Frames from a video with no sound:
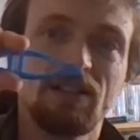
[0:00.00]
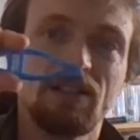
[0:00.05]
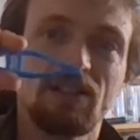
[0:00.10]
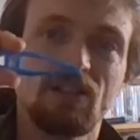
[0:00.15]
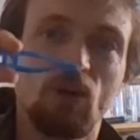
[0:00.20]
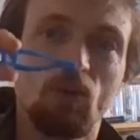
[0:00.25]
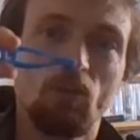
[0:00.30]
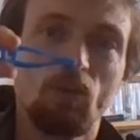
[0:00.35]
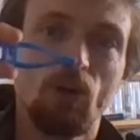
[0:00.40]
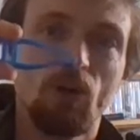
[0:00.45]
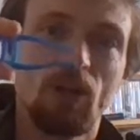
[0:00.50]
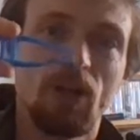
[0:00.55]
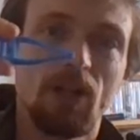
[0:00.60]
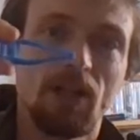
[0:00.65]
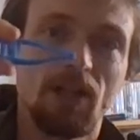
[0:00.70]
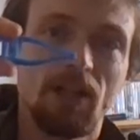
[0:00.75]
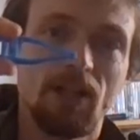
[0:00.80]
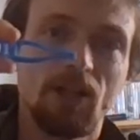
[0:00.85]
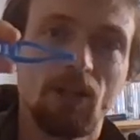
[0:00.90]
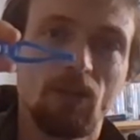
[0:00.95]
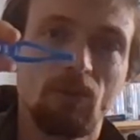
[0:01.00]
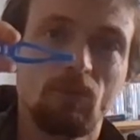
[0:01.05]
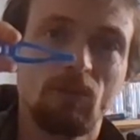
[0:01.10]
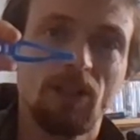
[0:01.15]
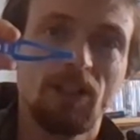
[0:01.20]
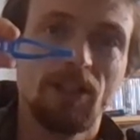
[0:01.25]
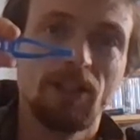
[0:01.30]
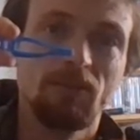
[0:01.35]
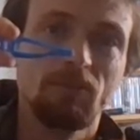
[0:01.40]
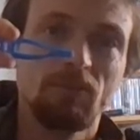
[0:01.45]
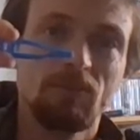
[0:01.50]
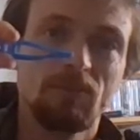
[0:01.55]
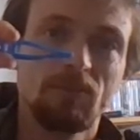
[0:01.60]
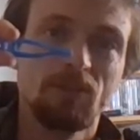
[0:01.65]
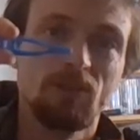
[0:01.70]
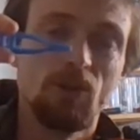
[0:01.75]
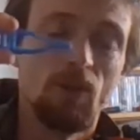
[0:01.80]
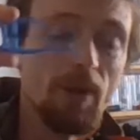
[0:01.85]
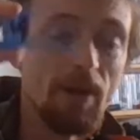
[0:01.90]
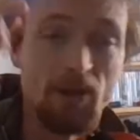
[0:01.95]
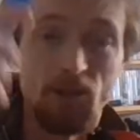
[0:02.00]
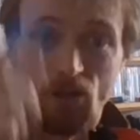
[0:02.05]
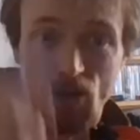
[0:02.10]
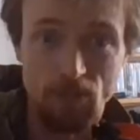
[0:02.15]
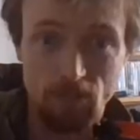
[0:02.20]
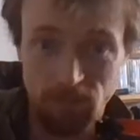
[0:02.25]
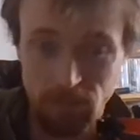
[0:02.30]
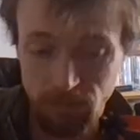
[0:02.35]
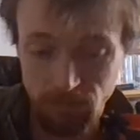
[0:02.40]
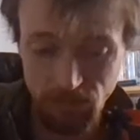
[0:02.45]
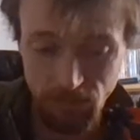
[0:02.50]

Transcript: Don't look like they're gonna really do any job.